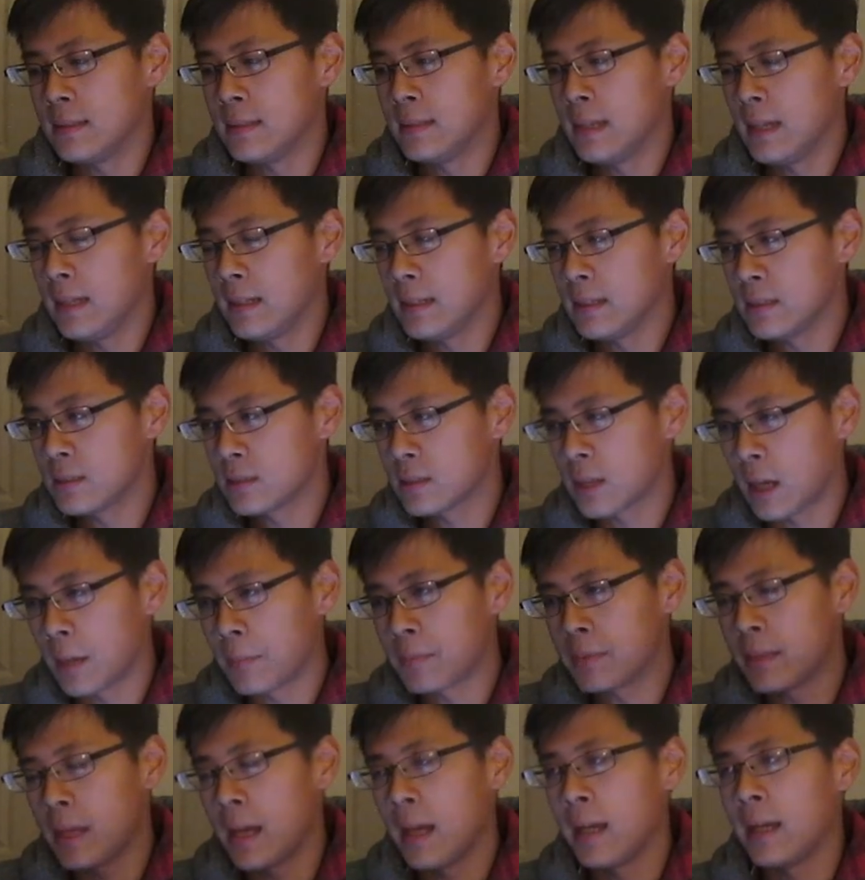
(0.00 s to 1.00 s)
then he
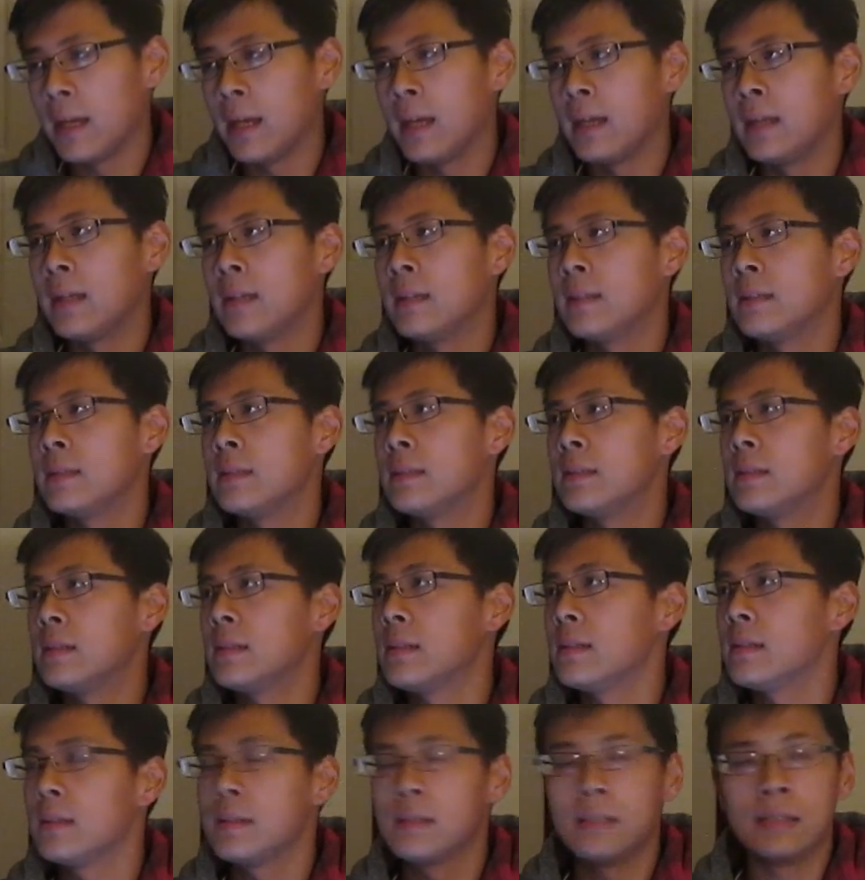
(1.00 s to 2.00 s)
stopped that, and
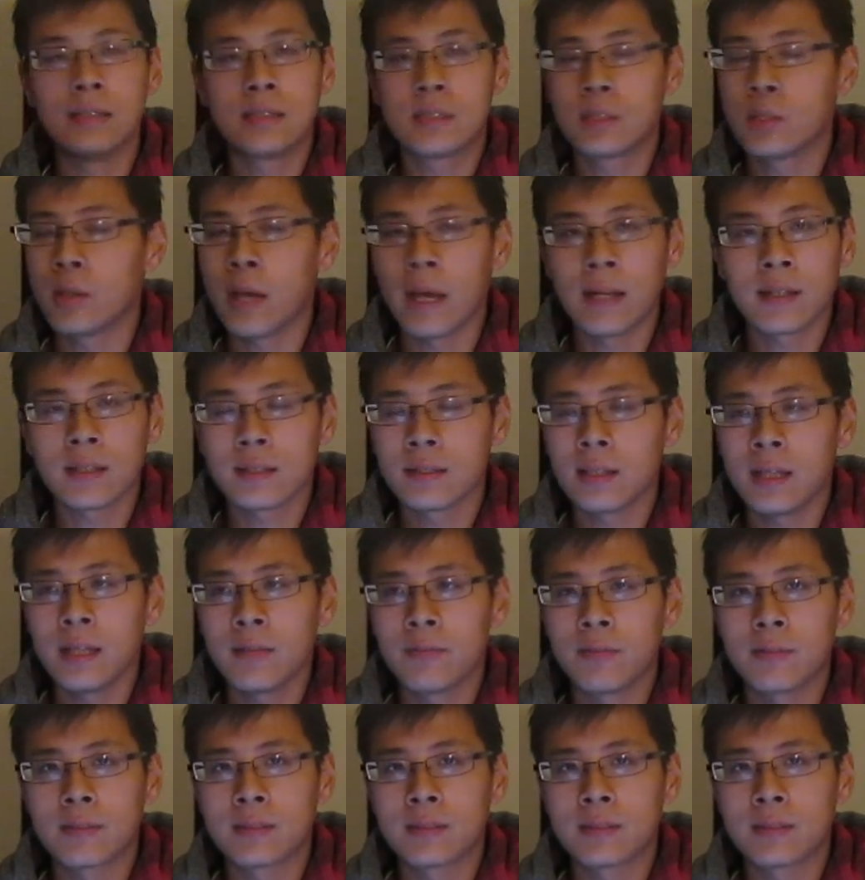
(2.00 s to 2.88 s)
he still had a life.